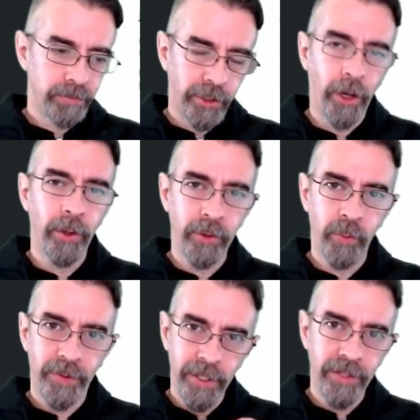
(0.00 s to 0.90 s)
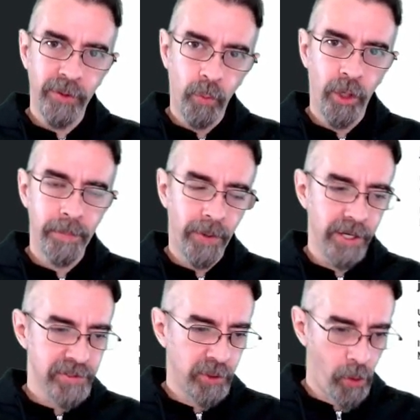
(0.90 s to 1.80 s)
code within the
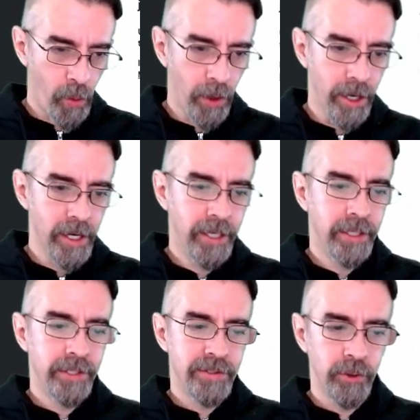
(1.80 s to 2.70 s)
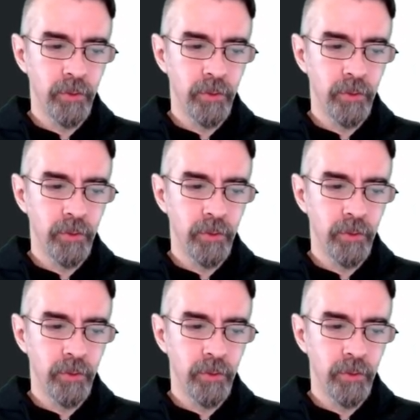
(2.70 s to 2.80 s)
WordPress core to